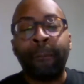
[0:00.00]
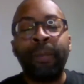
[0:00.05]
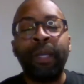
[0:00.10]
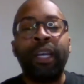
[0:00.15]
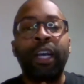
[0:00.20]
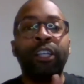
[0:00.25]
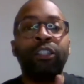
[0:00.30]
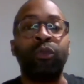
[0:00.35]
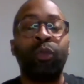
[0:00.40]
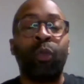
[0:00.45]

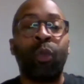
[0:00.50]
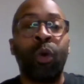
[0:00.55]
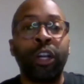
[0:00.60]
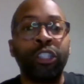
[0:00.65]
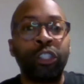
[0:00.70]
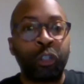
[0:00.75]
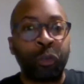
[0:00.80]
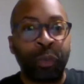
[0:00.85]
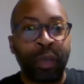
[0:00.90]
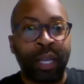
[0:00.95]
Because
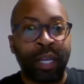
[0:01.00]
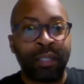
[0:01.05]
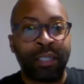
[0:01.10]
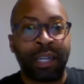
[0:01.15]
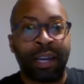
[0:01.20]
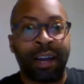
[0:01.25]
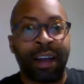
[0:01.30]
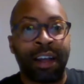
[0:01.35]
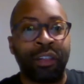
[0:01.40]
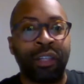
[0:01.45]
once you begin
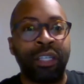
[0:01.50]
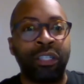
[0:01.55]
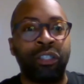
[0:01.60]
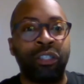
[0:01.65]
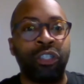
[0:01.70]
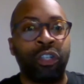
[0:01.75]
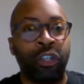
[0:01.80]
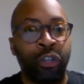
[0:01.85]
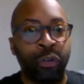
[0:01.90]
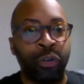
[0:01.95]
to
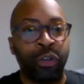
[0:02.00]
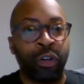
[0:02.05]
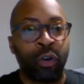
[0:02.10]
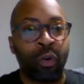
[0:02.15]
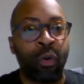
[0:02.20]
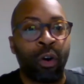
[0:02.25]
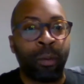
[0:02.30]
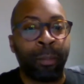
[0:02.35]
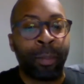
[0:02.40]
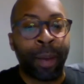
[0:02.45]
unleash your
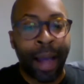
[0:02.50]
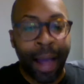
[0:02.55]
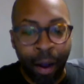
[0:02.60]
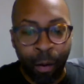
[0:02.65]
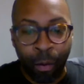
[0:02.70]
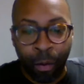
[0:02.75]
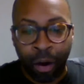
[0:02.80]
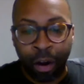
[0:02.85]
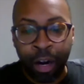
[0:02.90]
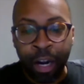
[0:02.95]
unicorn
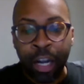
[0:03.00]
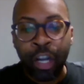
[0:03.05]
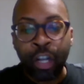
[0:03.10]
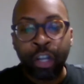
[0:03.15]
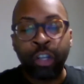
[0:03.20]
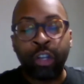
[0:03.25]
power,